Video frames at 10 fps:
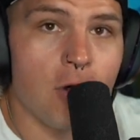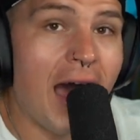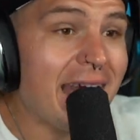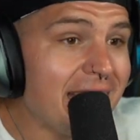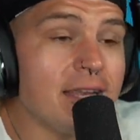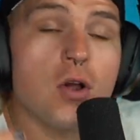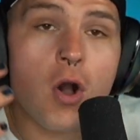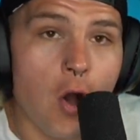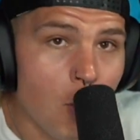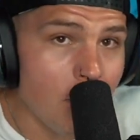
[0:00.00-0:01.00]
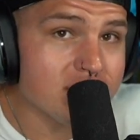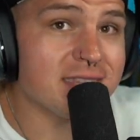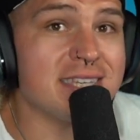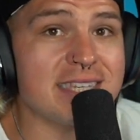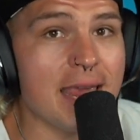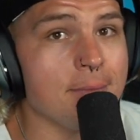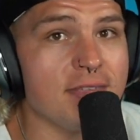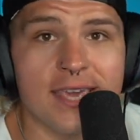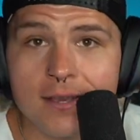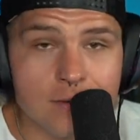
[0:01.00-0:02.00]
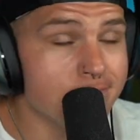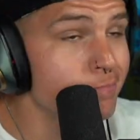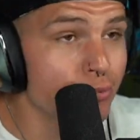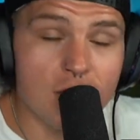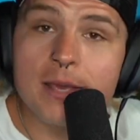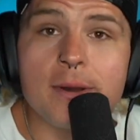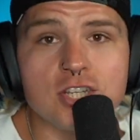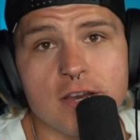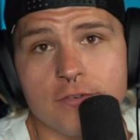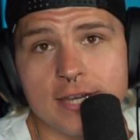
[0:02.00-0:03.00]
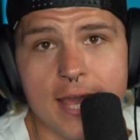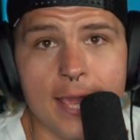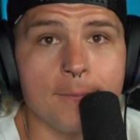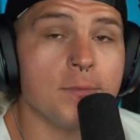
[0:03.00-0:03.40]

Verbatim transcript: I eat almost the same thing pretty much every day.